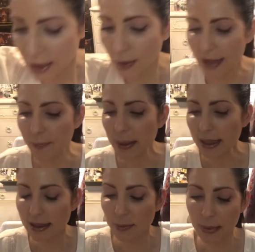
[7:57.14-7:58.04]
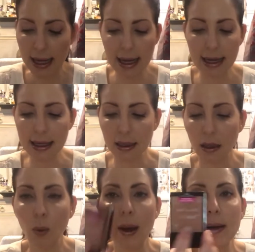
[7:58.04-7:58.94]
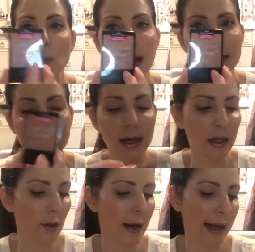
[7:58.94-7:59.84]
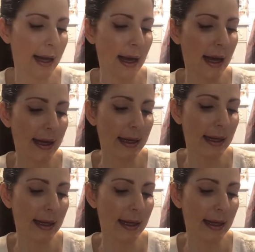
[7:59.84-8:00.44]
So I picked my Wet n Wild color icon